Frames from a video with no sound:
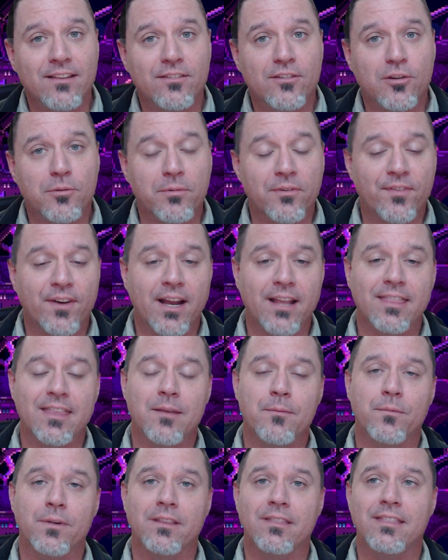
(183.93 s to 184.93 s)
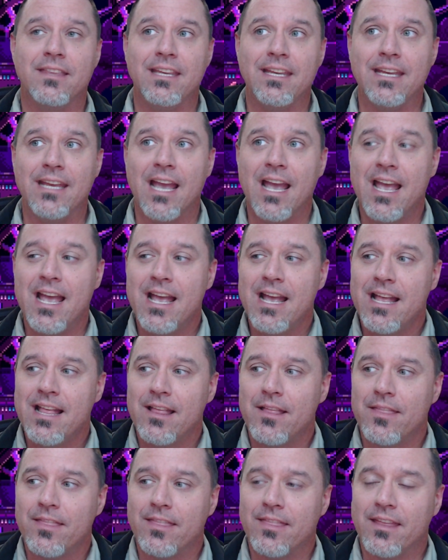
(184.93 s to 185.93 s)
to provide them with the
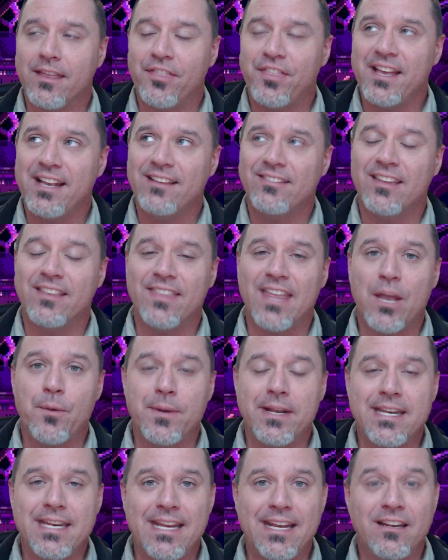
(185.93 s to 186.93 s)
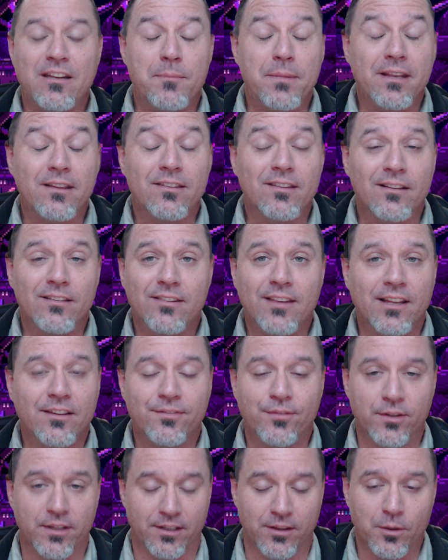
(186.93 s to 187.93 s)
things that they would need to be
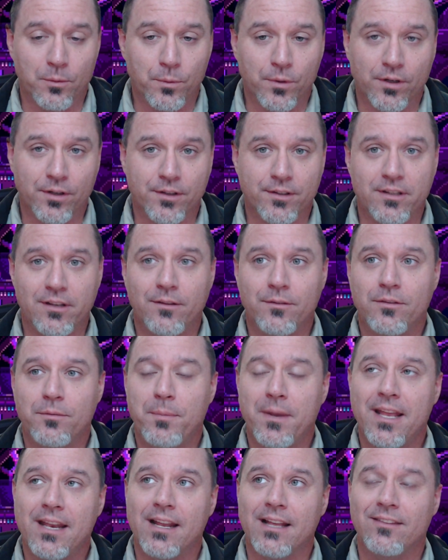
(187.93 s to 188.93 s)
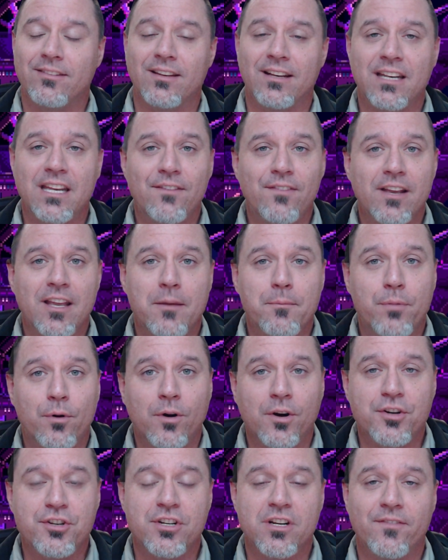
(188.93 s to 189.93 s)
successful in the world. You spent a significant
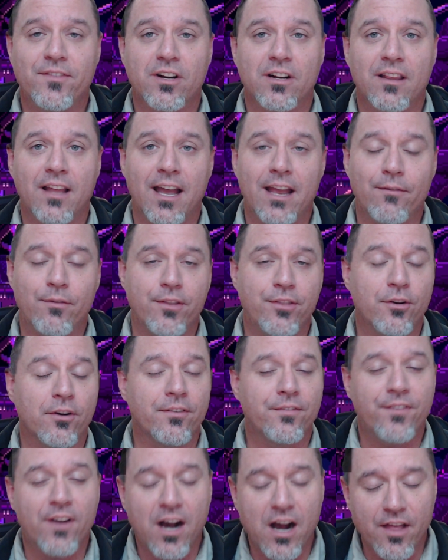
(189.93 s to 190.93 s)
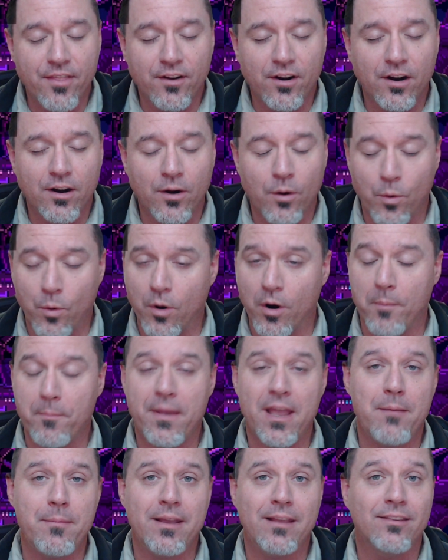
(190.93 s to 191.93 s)
portion of your life with your father or
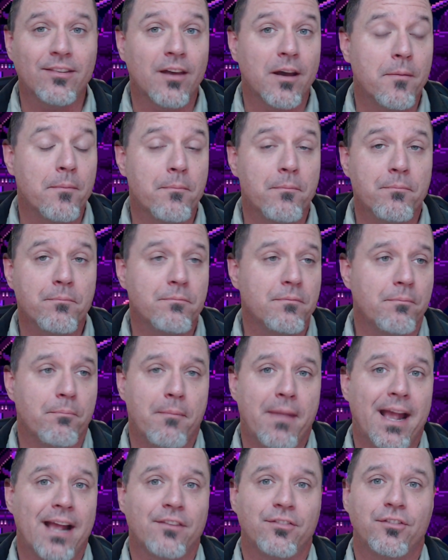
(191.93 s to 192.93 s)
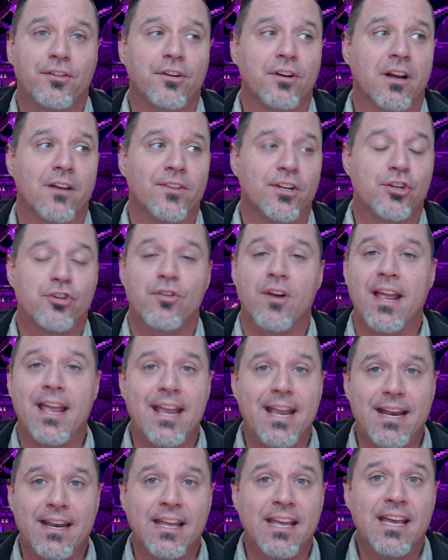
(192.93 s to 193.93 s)
maybe some master of a trade